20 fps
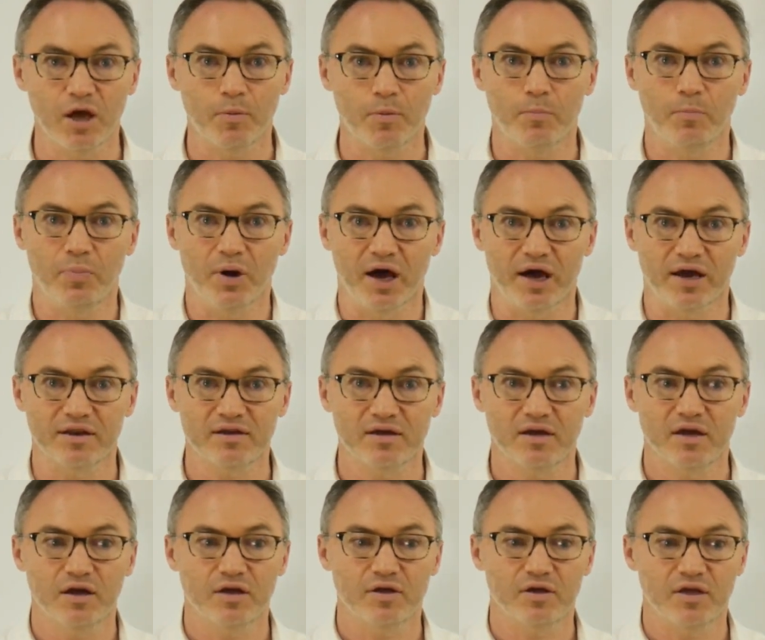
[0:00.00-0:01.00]
But
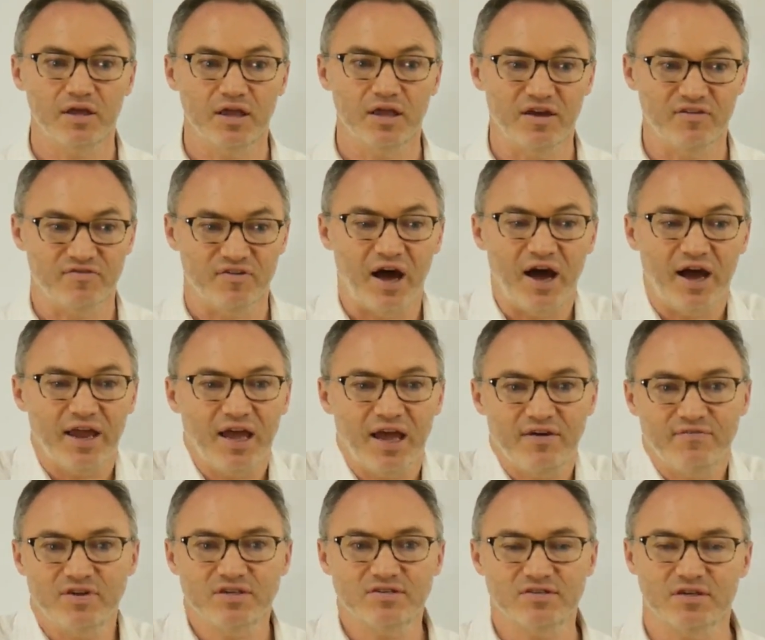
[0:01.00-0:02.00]
if I
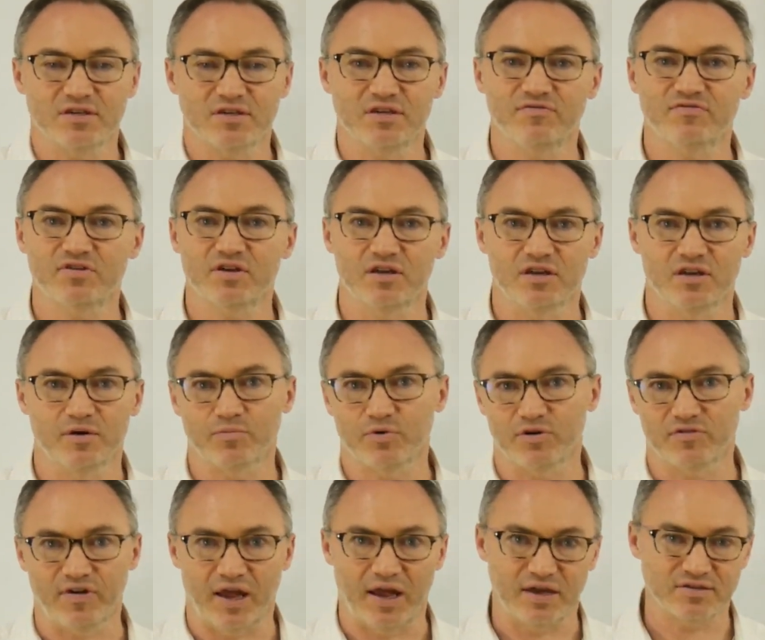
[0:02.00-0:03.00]
have a significant number
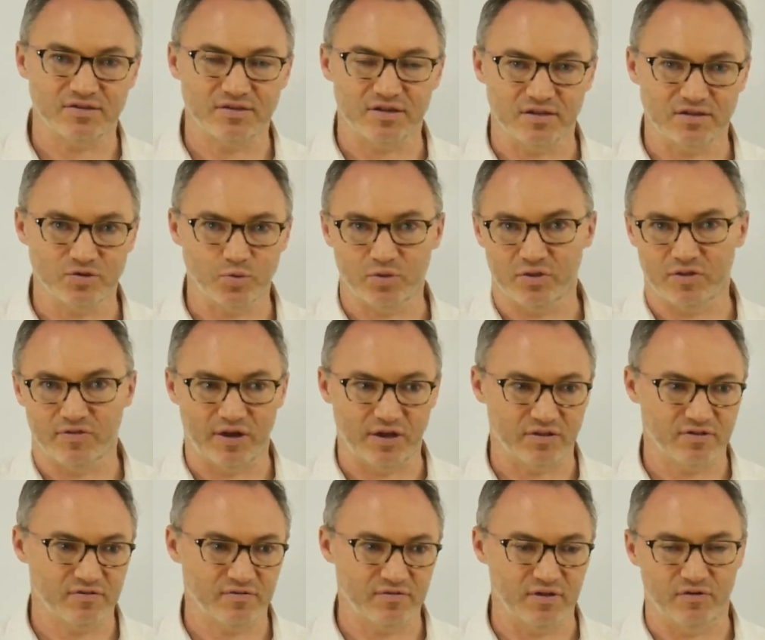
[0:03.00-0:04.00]
of assets, whether
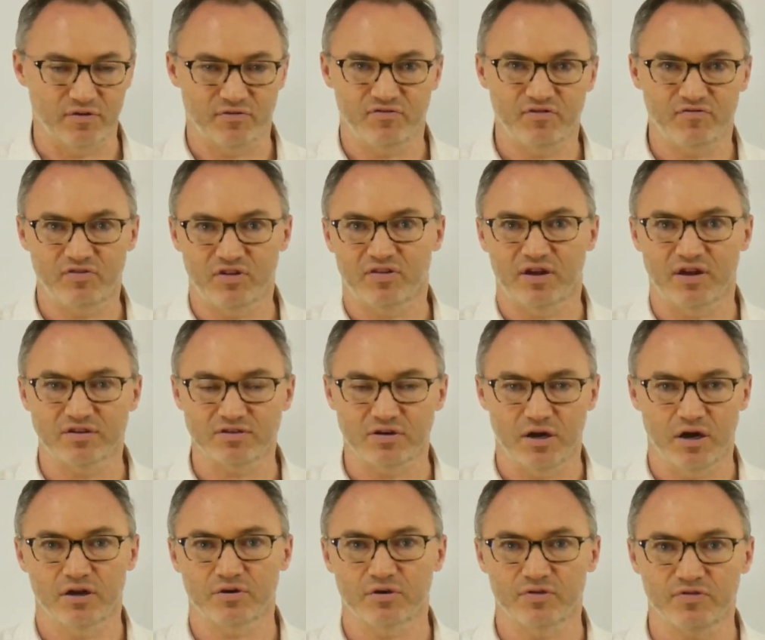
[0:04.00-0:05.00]
that's, you know, $50,000,
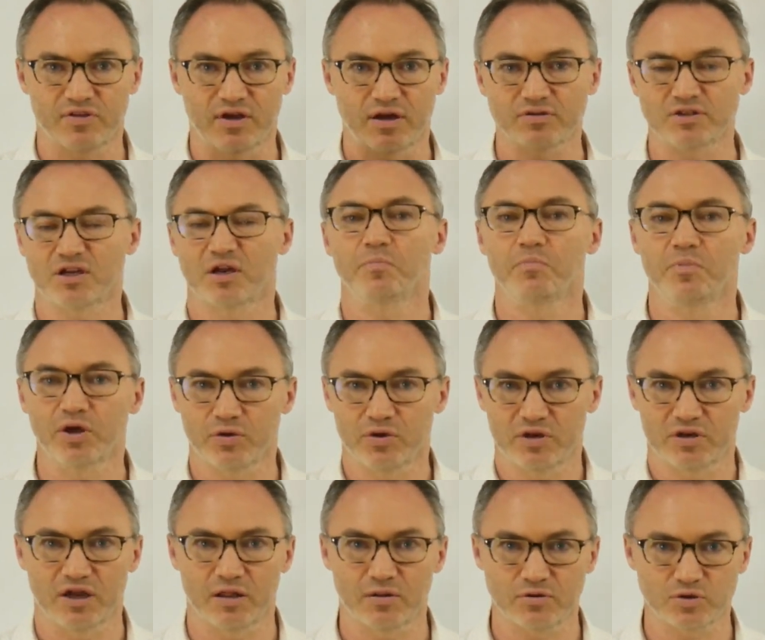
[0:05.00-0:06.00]
$100,000, $1
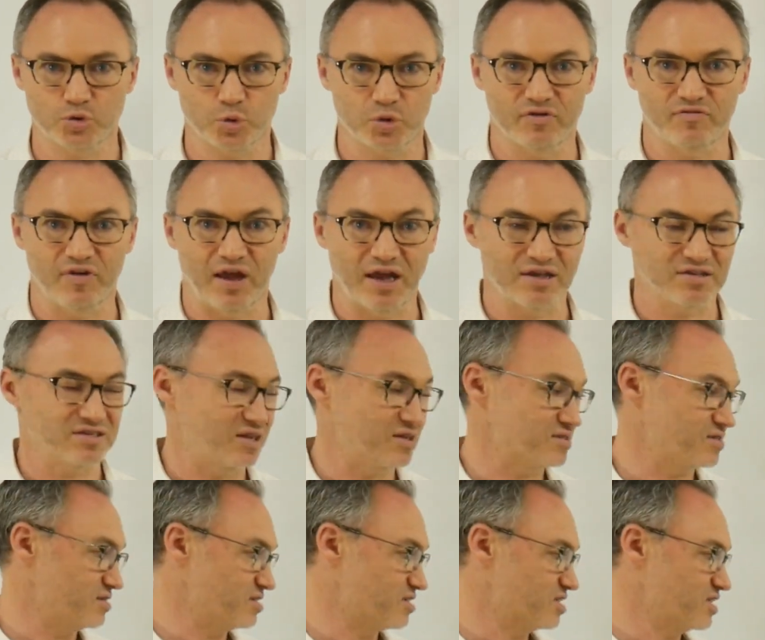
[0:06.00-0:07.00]
million worth of
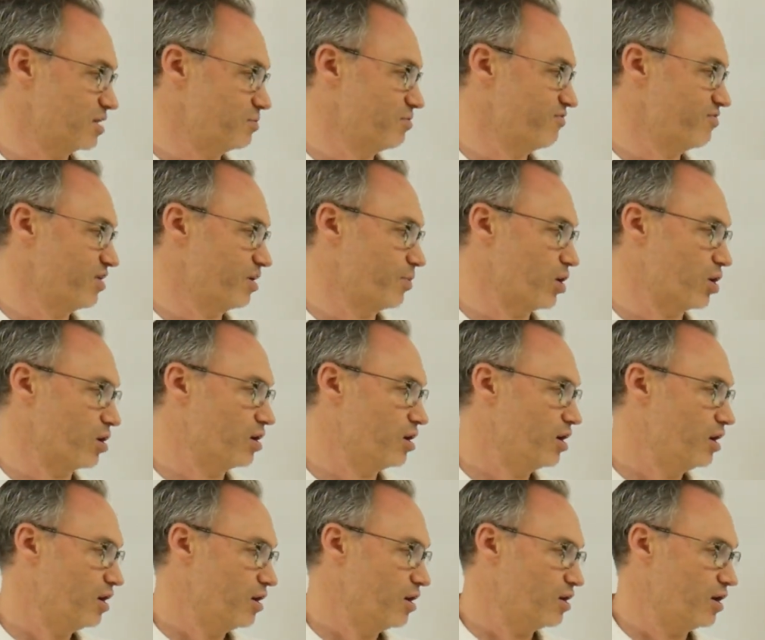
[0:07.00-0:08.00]
assets, and some of them are
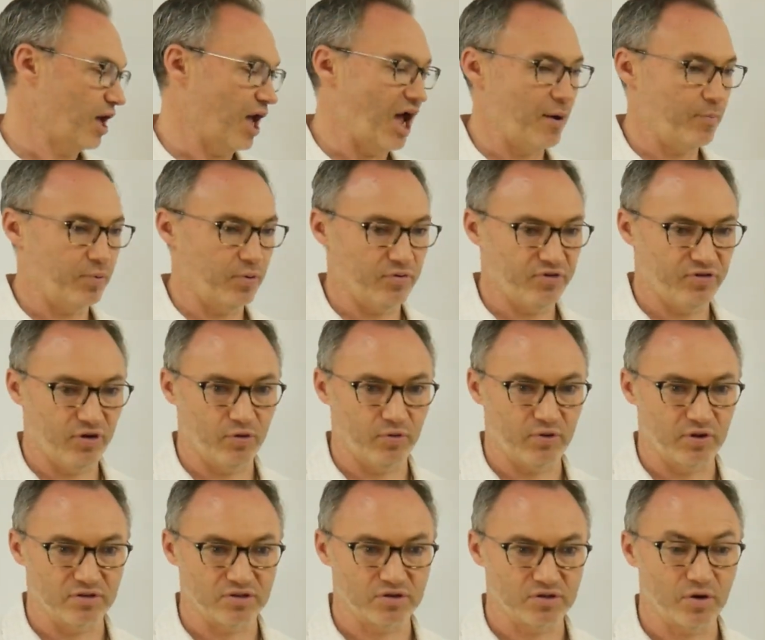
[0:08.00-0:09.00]
Apple
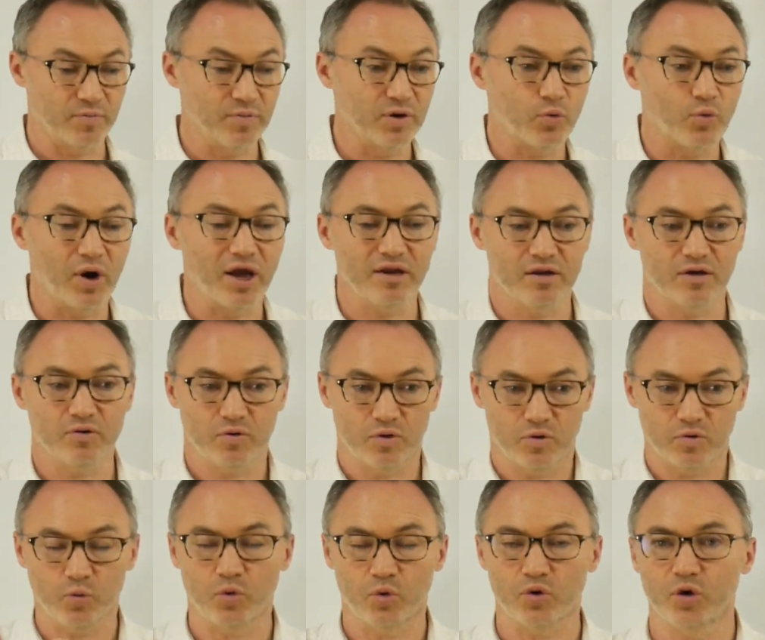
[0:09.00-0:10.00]
tokens. I mean, right,
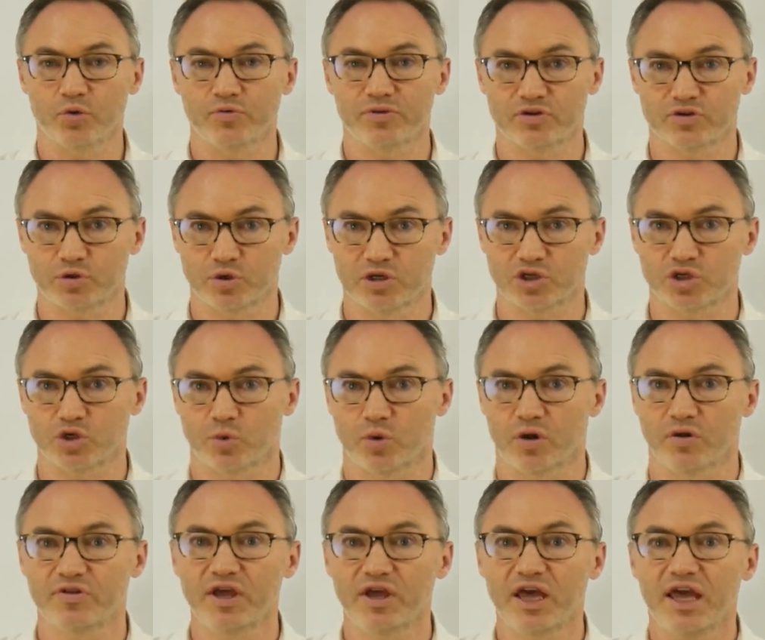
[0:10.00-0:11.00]
we'll go in the traditional
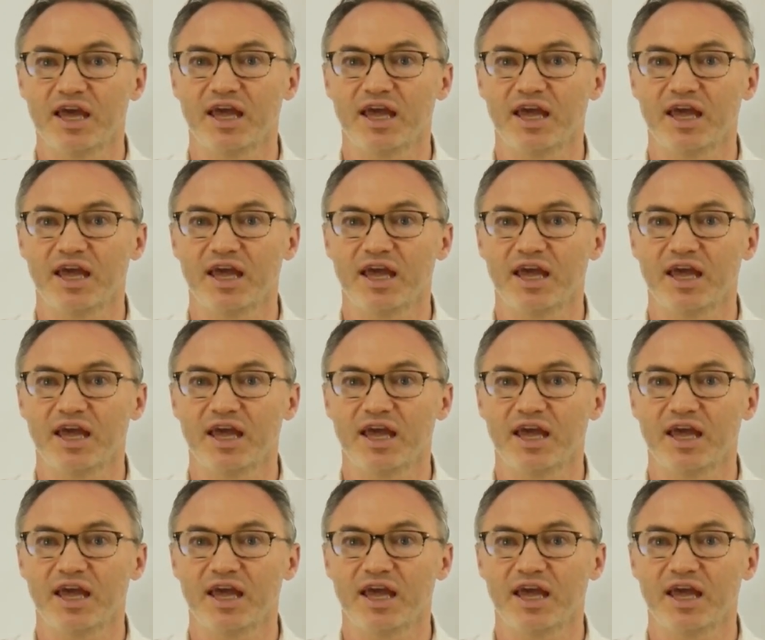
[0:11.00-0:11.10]
world.